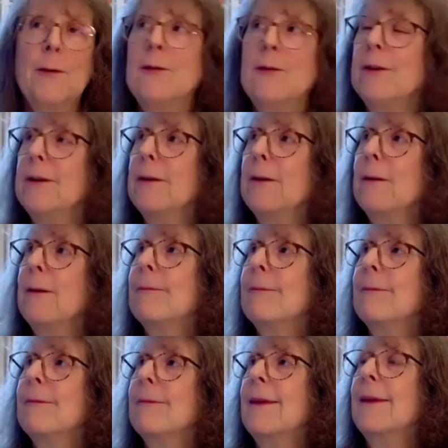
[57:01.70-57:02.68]
dear.
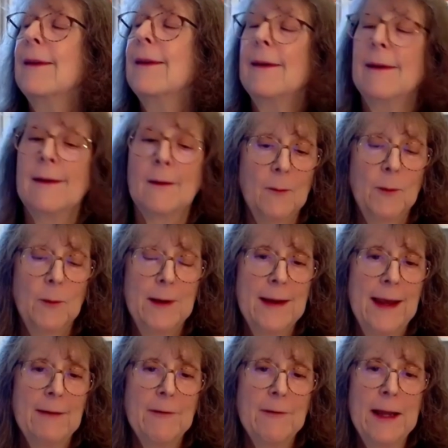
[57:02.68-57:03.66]
We
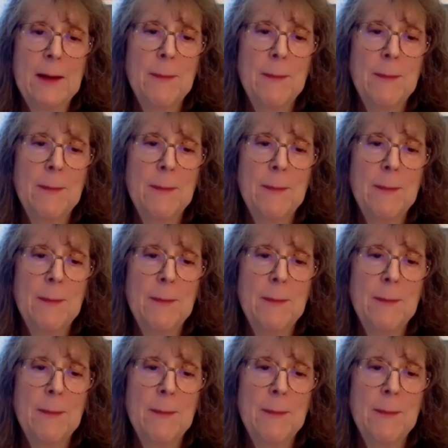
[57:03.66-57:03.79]
didn't have any